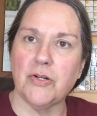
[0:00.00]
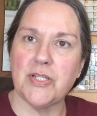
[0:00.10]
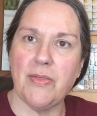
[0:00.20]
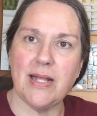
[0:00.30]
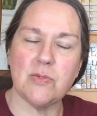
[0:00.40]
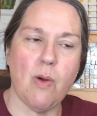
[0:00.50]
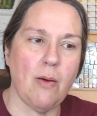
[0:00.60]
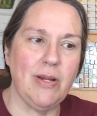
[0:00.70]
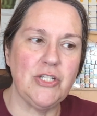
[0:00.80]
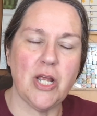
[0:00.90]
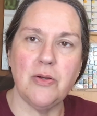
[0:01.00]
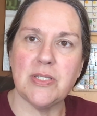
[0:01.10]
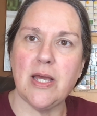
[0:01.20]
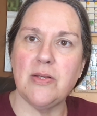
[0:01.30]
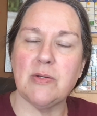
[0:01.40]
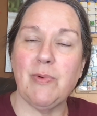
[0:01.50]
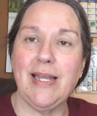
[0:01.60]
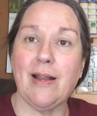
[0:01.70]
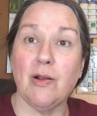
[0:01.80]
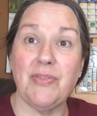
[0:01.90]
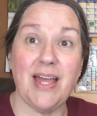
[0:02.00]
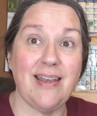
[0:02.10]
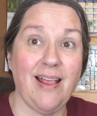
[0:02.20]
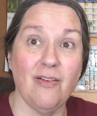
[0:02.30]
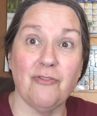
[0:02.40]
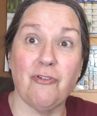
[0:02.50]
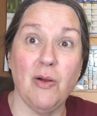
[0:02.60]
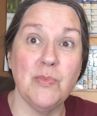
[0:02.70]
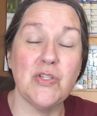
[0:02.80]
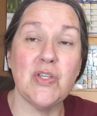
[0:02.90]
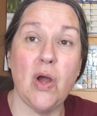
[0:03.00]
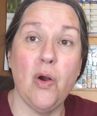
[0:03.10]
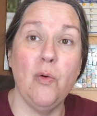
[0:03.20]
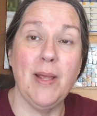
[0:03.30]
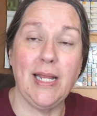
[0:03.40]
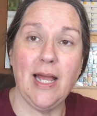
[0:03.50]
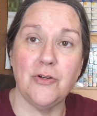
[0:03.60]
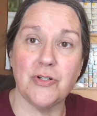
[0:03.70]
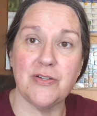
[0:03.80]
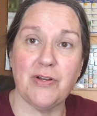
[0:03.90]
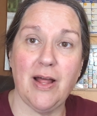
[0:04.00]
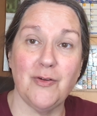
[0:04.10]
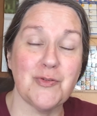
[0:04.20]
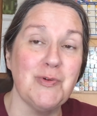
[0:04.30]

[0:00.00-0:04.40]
So that's why we chose those, and we narrowed that down from so many hundreds of colors,